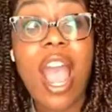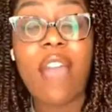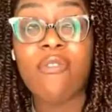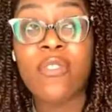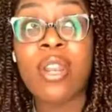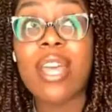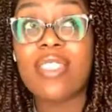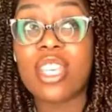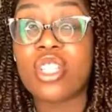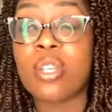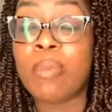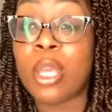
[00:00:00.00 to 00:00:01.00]
I feel like
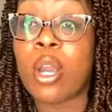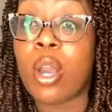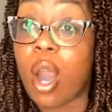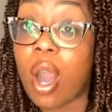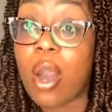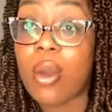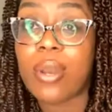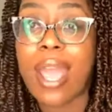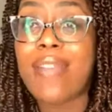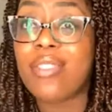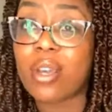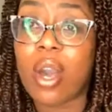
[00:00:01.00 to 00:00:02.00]
there should be a code.
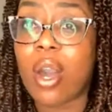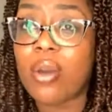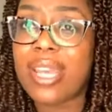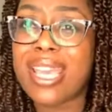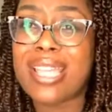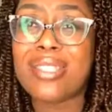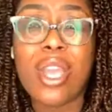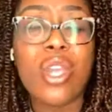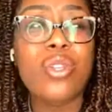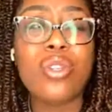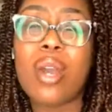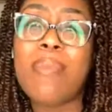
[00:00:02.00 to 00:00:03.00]
And the code is
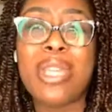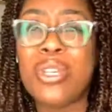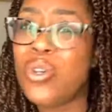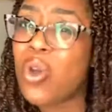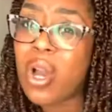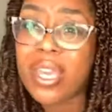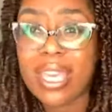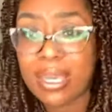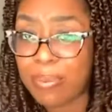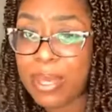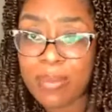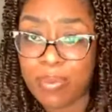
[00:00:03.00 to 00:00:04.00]
you don't be
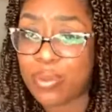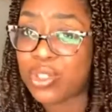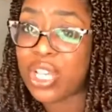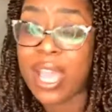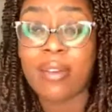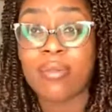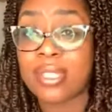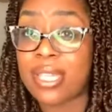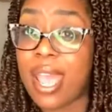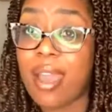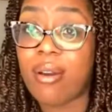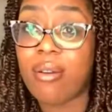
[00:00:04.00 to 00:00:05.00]
knocking people's channels
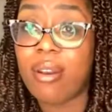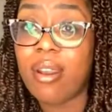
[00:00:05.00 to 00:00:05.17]
down,